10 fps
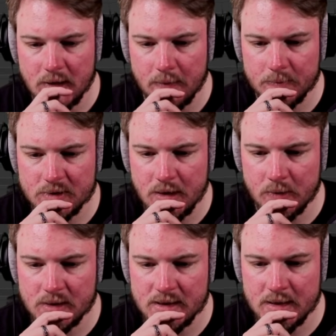Yeah, so
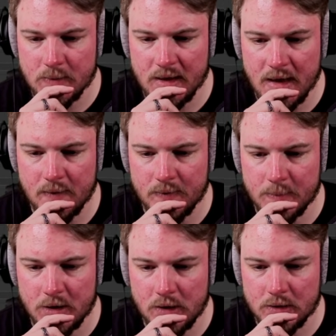now we can see we have
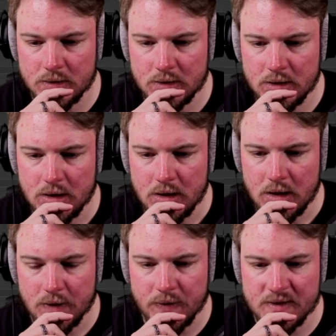them all
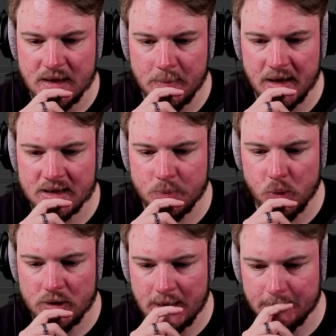on the same
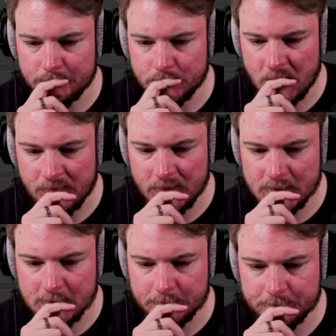export name.
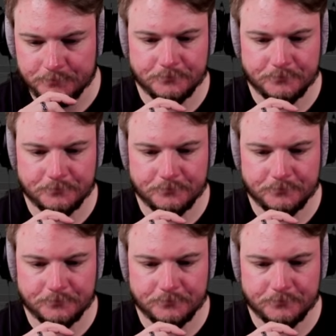Perfect.